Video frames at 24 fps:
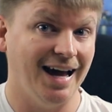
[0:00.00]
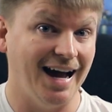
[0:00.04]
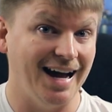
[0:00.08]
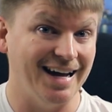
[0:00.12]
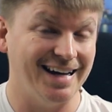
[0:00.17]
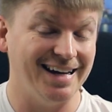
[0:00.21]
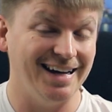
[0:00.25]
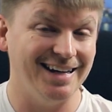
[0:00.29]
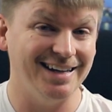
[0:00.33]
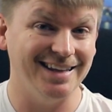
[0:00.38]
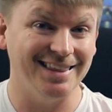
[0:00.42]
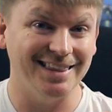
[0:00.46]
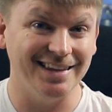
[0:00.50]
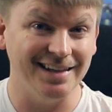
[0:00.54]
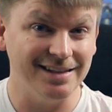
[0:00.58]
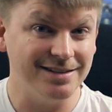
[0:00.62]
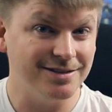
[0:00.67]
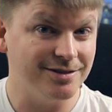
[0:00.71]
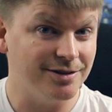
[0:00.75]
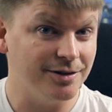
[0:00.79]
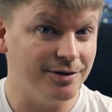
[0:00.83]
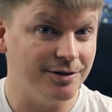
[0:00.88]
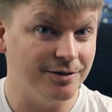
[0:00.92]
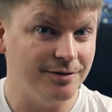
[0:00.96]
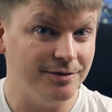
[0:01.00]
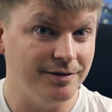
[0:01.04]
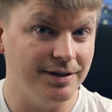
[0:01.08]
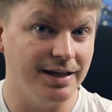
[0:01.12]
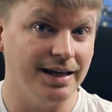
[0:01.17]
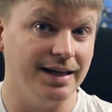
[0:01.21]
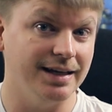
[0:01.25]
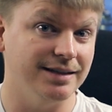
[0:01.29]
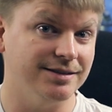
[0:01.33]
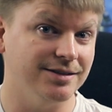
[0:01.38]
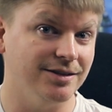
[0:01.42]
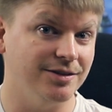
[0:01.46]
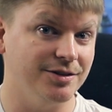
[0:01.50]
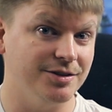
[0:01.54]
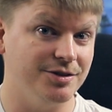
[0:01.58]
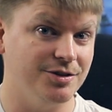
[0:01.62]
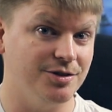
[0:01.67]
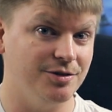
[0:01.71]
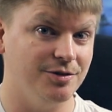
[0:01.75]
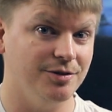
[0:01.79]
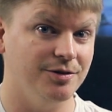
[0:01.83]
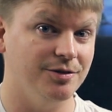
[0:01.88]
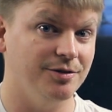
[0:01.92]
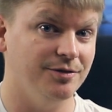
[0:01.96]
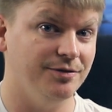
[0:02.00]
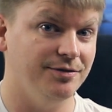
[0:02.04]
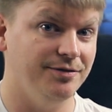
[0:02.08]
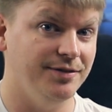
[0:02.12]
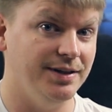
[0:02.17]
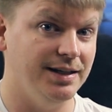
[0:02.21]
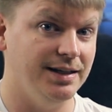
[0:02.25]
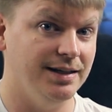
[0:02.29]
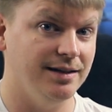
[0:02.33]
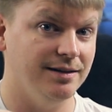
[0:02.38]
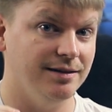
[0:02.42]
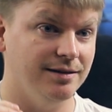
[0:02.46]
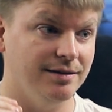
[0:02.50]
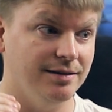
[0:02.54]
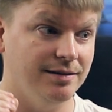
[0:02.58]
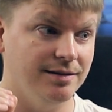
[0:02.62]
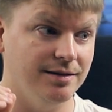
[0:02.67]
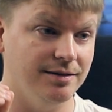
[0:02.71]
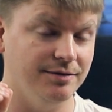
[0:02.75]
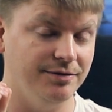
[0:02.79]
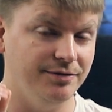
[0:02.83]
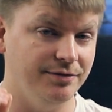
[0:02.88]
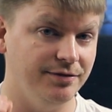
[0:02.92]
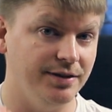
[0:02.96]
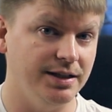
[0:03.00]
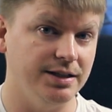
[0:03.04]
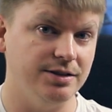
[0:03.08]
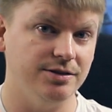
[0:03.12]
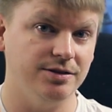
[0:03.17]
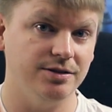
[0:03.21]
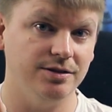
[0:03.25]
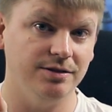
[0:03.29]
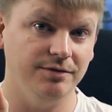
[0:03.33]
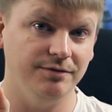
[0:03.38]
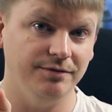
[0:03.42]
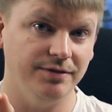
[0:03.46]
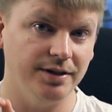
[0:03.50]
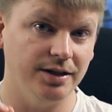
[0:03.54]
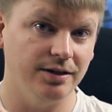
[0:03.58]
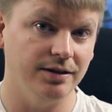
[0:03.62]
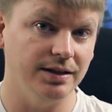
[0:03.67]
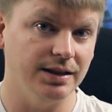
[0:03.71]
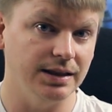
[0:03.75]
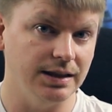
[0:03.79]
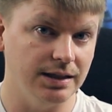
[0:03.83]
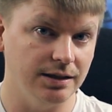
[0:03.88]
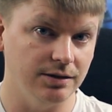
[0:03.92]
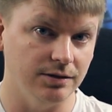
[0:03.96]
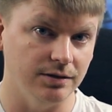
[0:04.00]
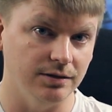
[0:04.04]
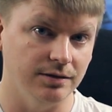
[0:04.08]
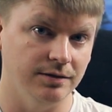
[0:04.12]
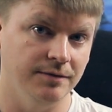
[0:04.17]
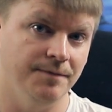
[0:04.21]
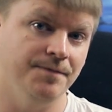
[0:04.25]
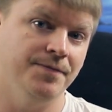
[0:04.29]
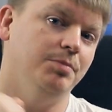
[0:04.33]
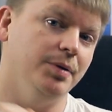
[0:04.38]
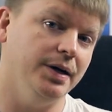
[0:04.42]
I kind of think so, as long as you're feeding the fish very little.